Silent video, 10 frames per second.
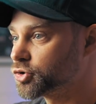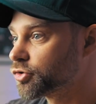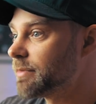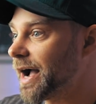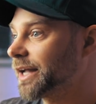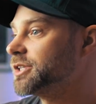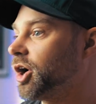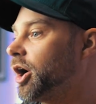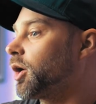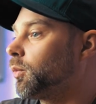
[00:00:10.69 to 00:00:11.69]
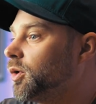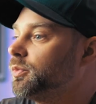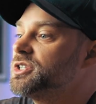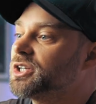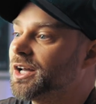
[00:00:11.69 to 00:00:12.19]
Drew McIntyre,
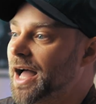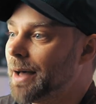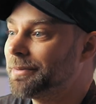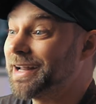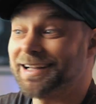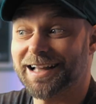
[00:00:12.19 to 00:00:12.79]
what we saw happen at